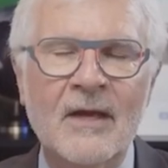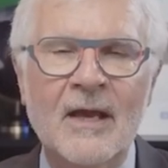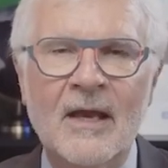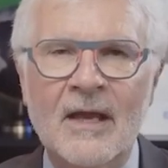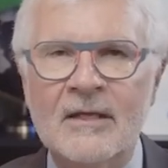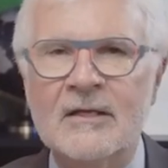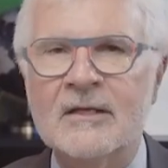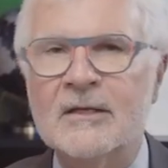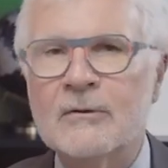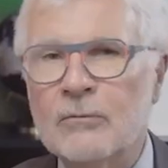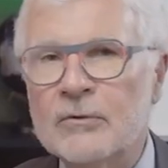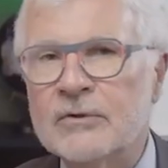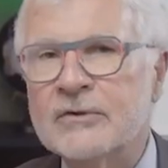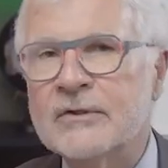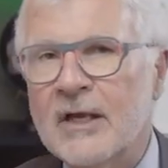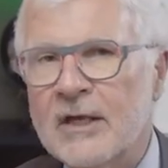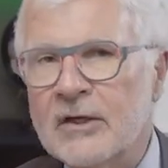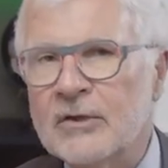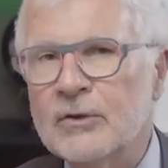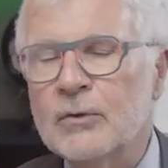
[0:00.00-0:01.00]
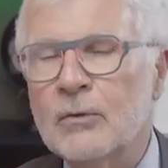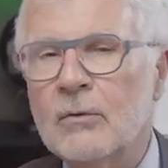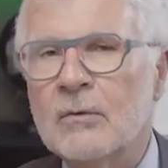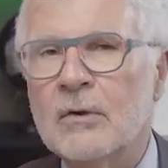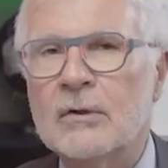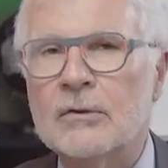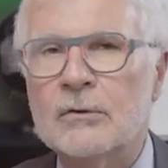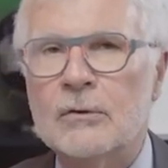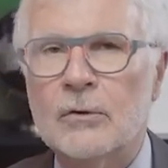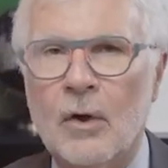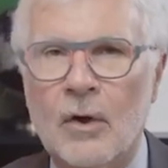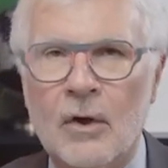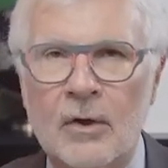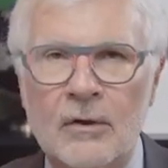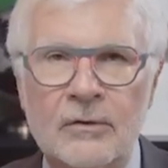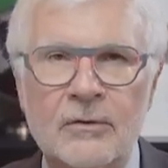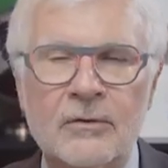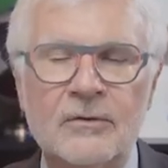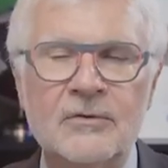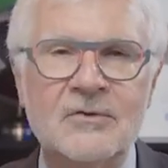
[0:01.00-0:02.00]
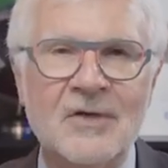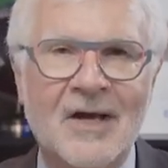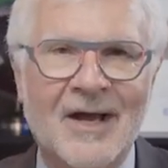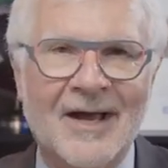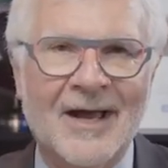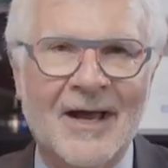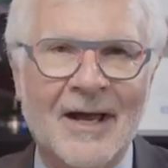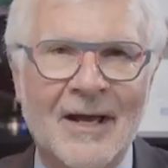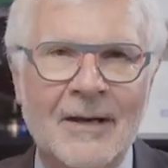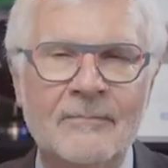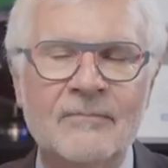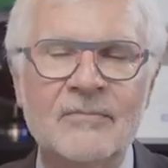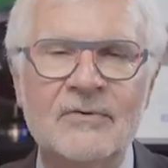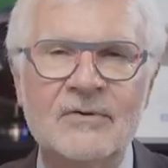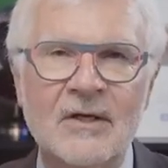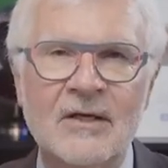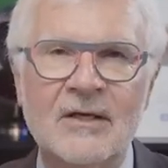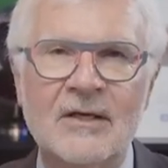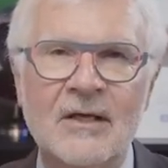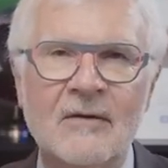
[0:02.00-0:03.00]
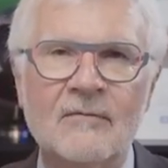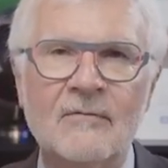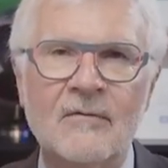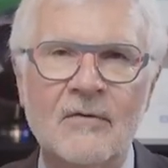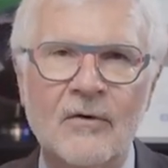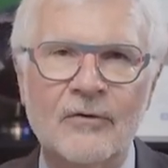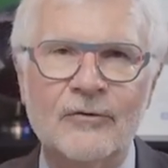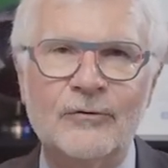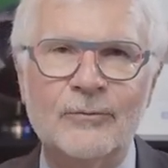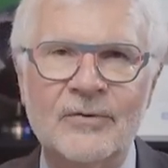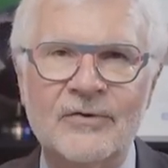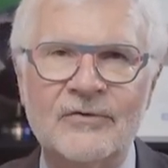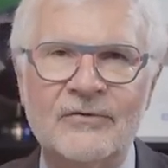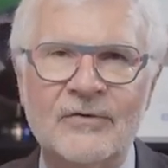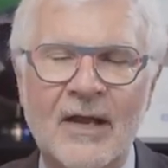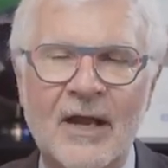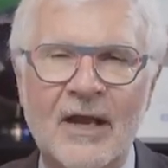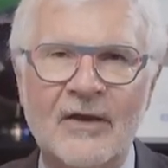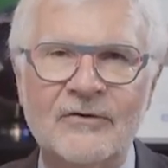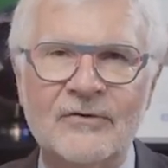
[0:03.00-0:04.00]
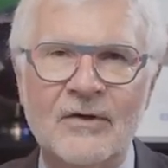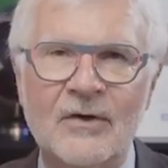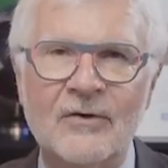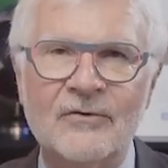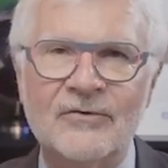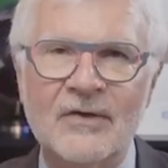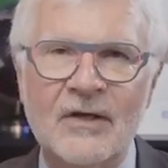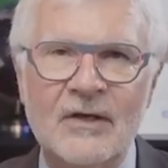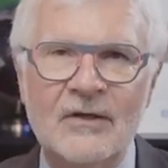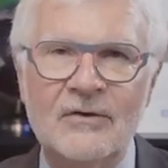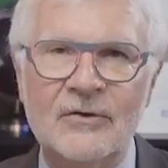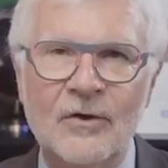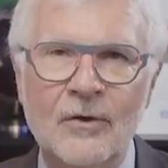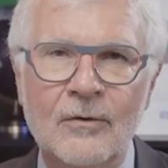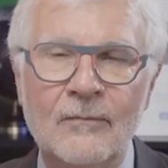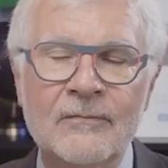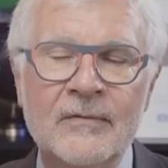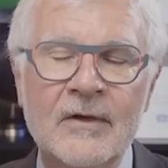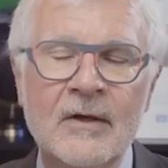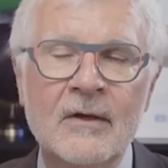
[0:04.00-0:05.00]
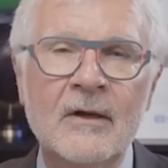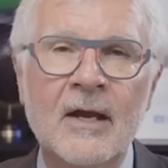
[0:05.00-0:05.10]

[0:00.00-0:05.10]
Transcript: and it will take you a longer time to get those pistachios in you,